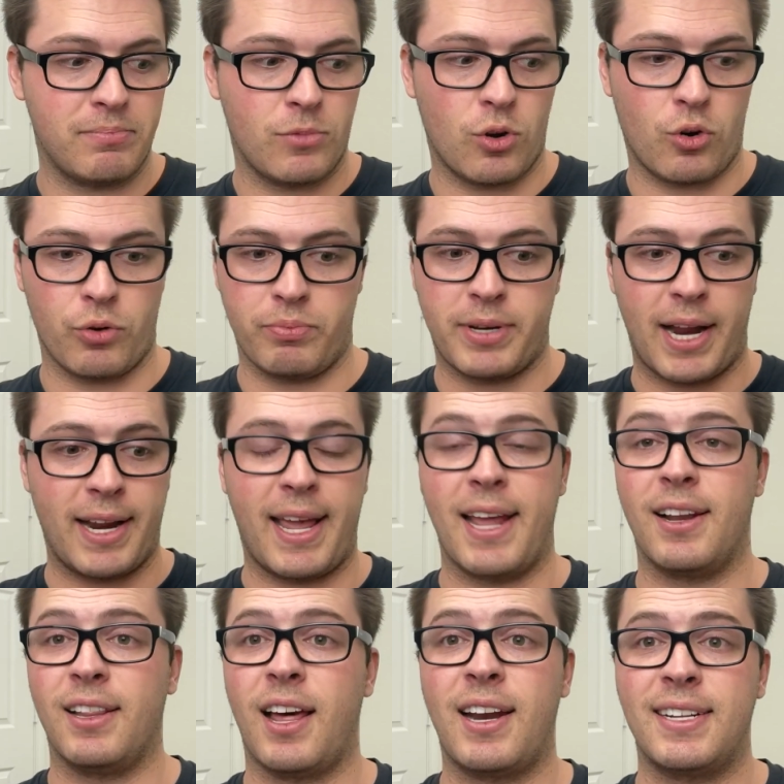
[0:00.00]
or dedicate a
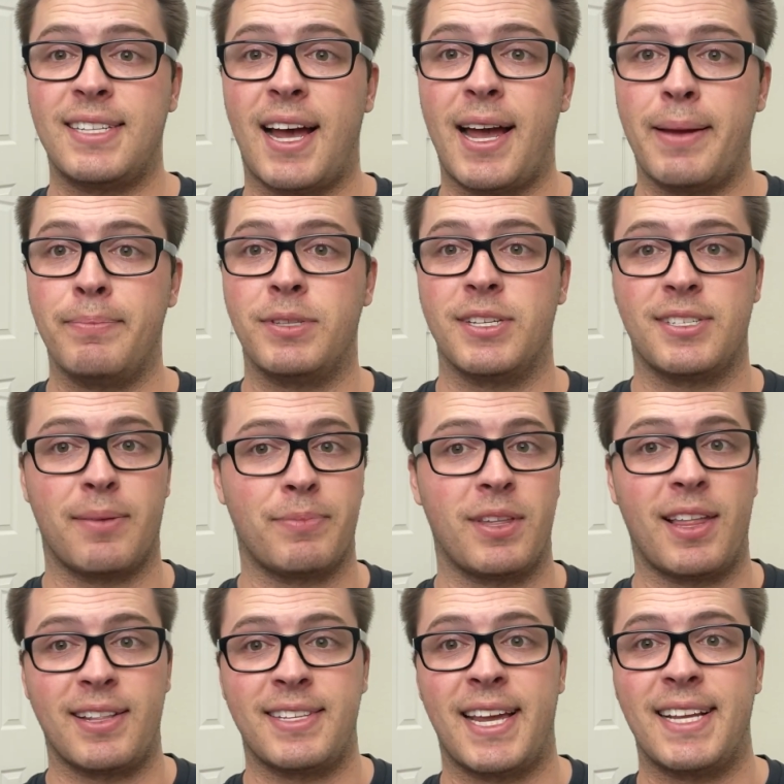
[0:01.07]
lot of time to something
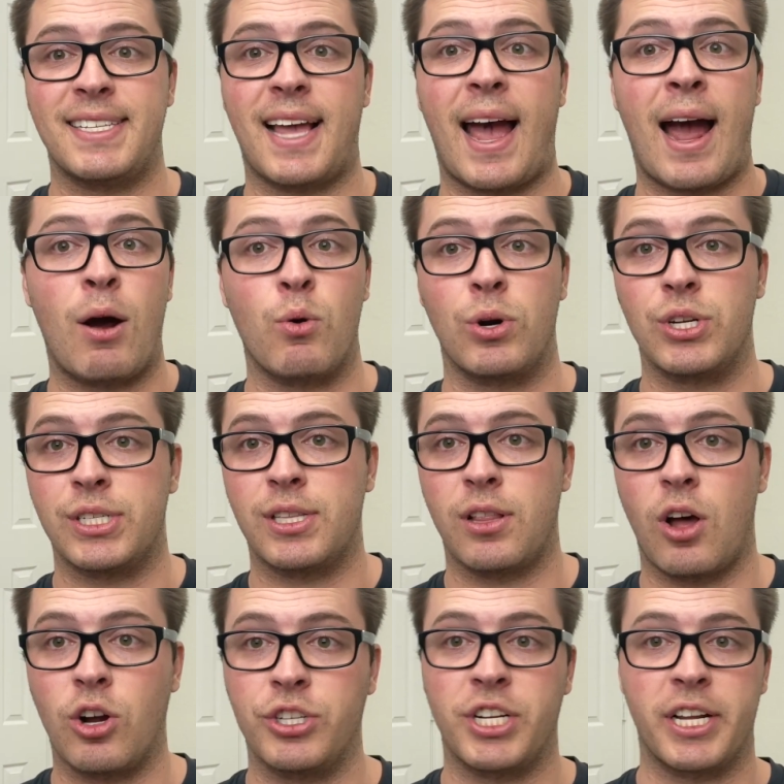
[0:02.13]
that takes hours
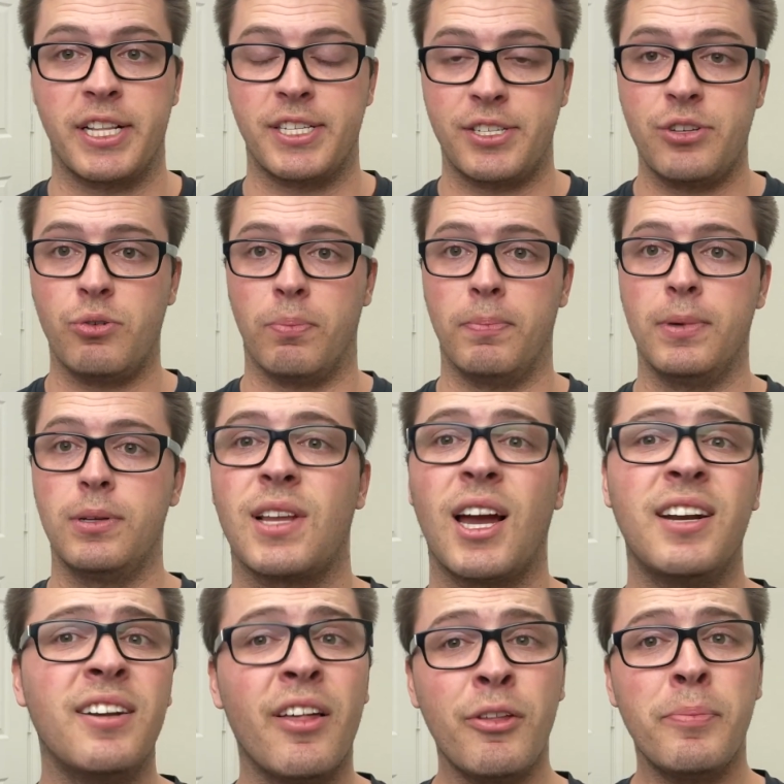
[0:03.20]
long to consume.
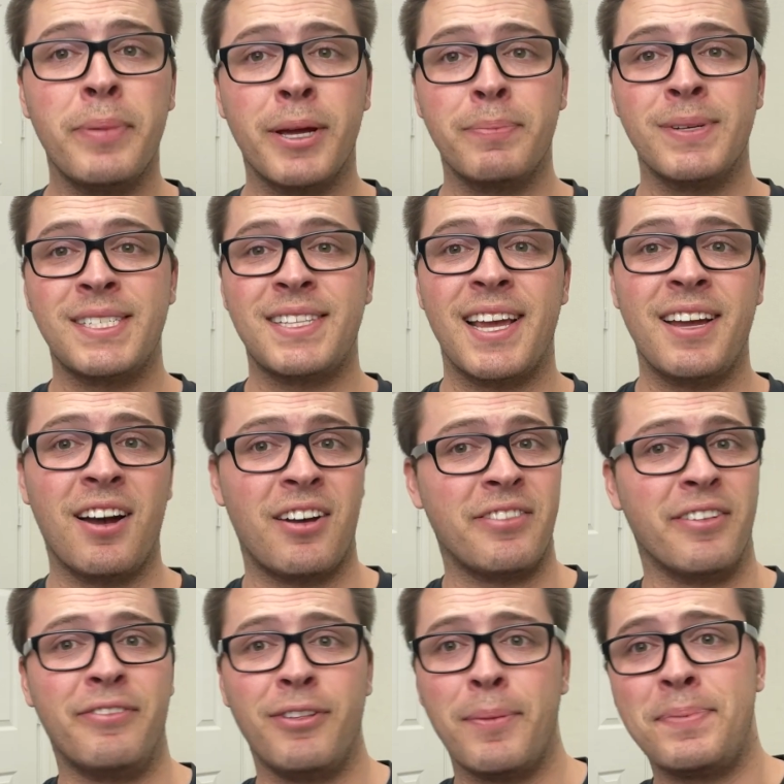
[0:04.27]
Another big mistake on the
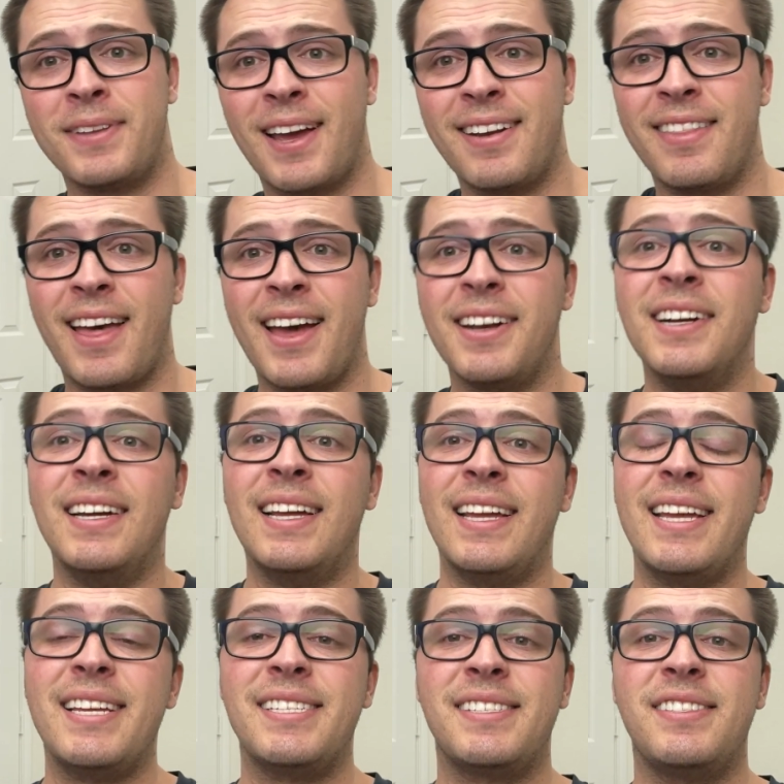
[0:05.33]
flip side of that
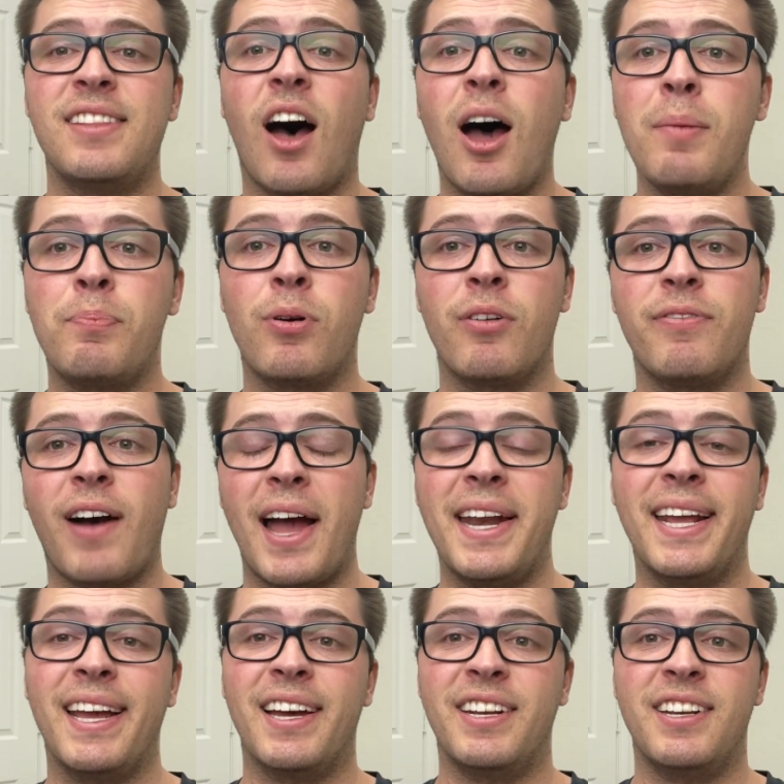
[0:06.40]
is not providing
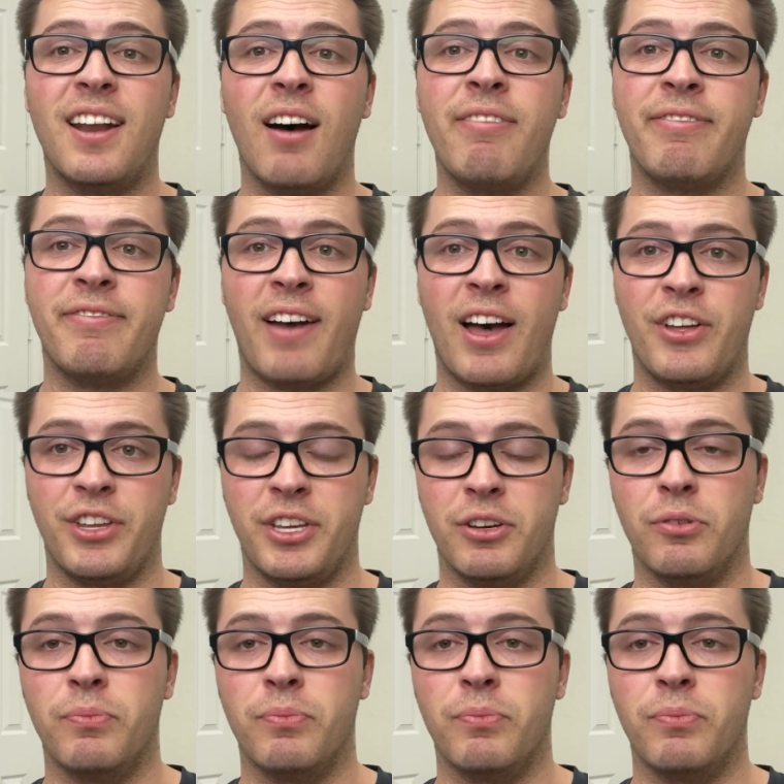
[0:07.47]
enough value.